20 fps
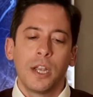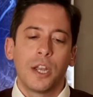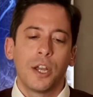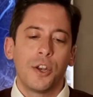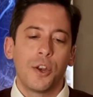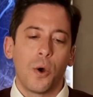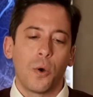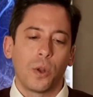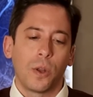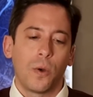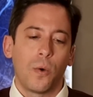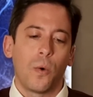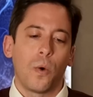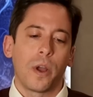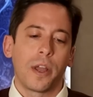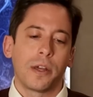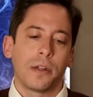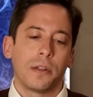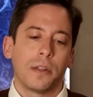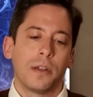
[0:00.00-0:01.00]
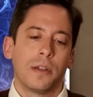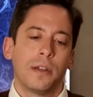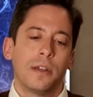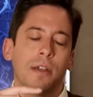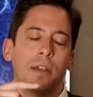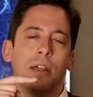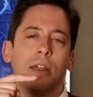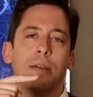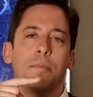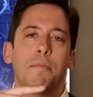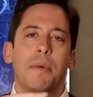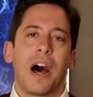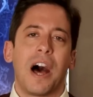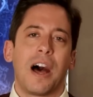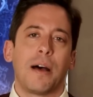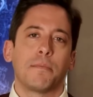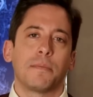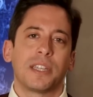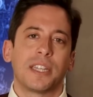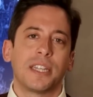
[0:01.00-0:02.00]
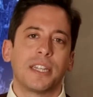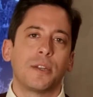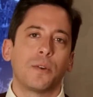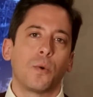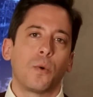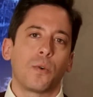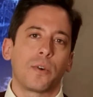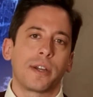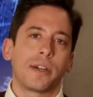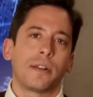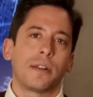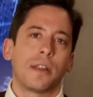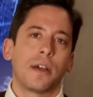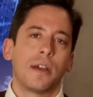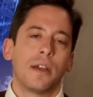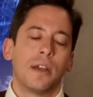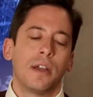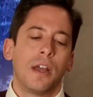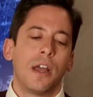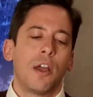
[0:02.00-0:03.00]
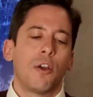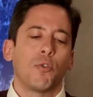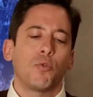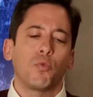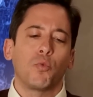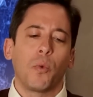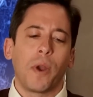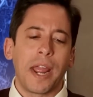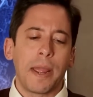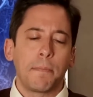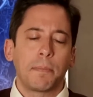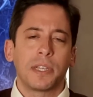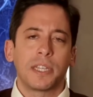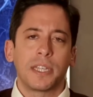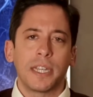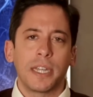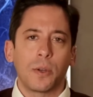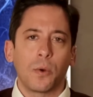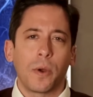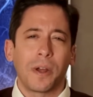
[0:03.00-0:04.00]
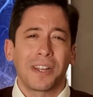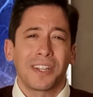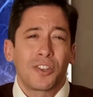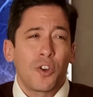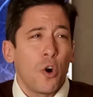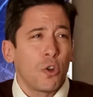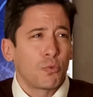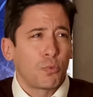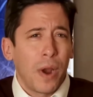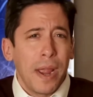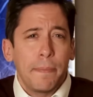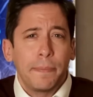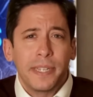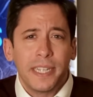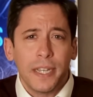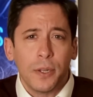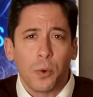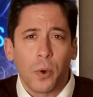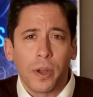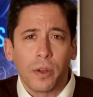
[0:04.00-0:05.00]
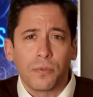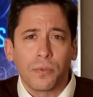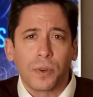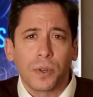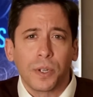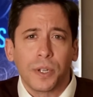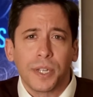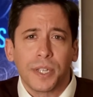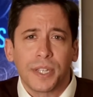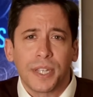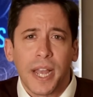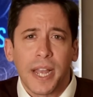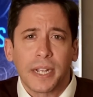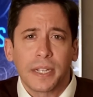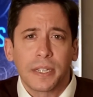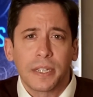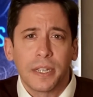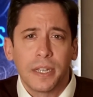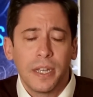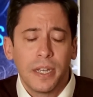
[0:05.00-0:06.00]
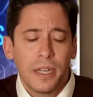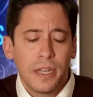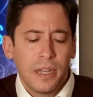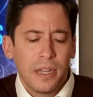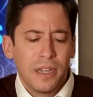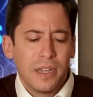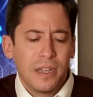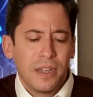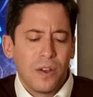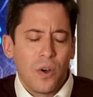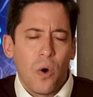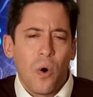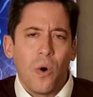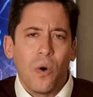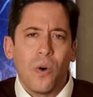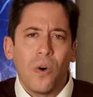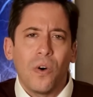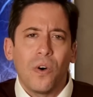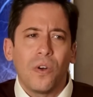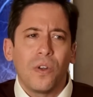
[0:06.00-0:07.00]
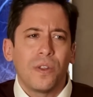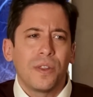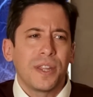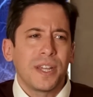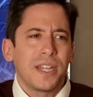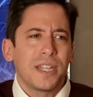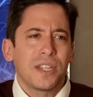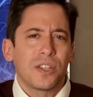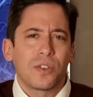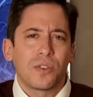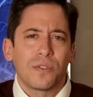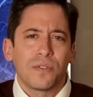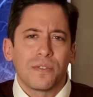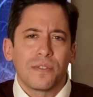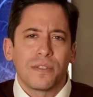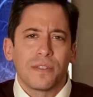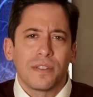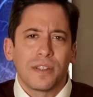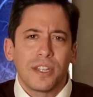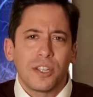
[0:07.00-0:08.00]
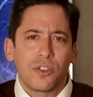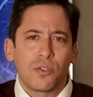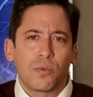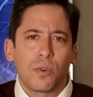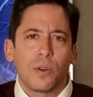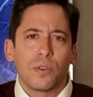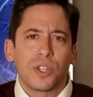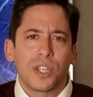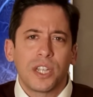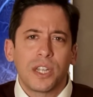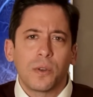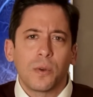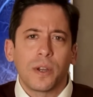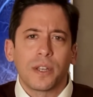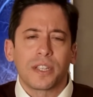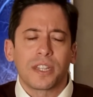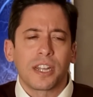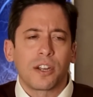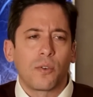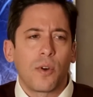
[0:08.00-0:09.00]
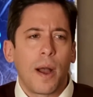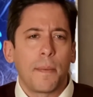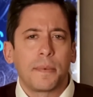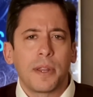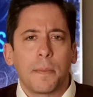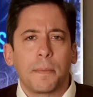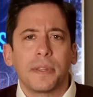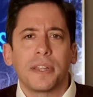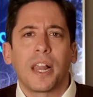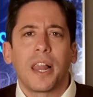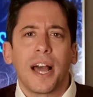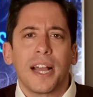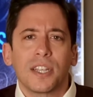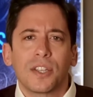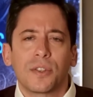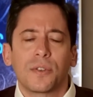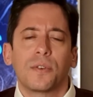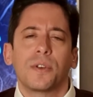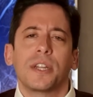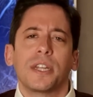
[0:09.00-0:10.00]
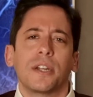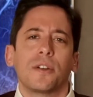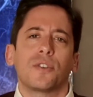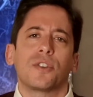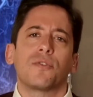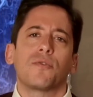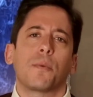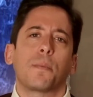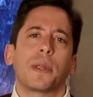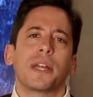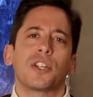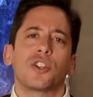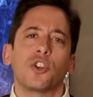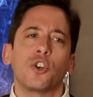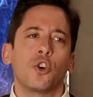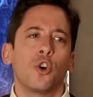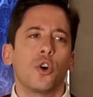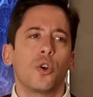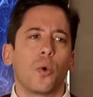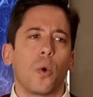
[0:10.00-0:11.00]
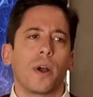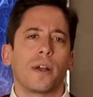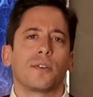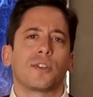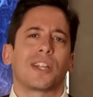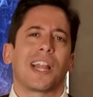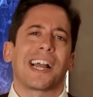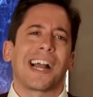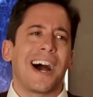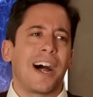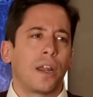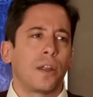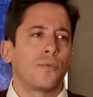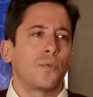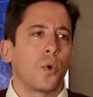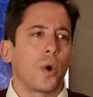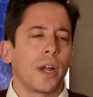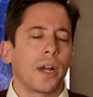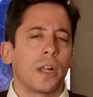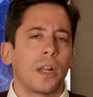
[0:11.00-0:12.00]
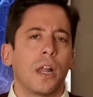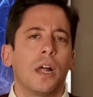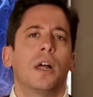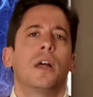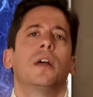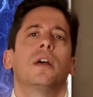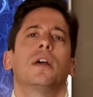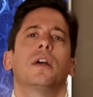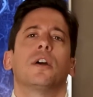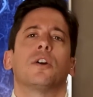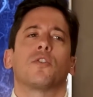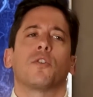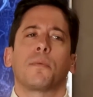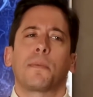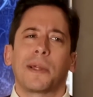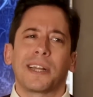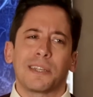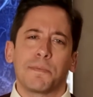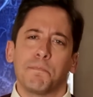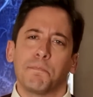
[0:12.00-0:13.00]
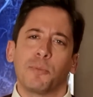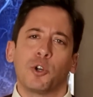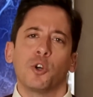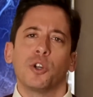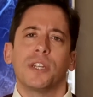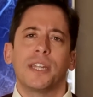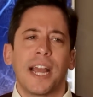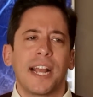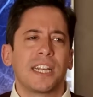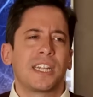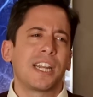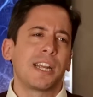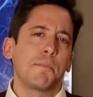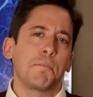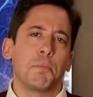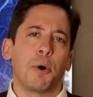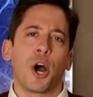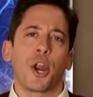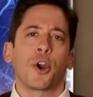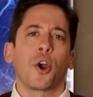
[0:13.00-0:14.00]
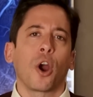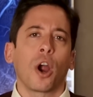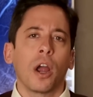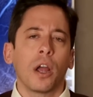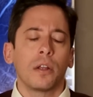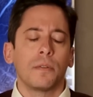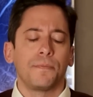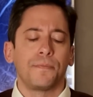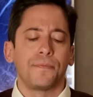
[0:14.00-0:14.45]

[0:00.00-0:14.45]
Canola oil, palm seed oil, rapeseed oil. It's called rapeseed oil, for goodness sakes. All these, these gross seed oils that cropped up in the last 30 years and replaced good oils like olive oil, replaced good tasting butter,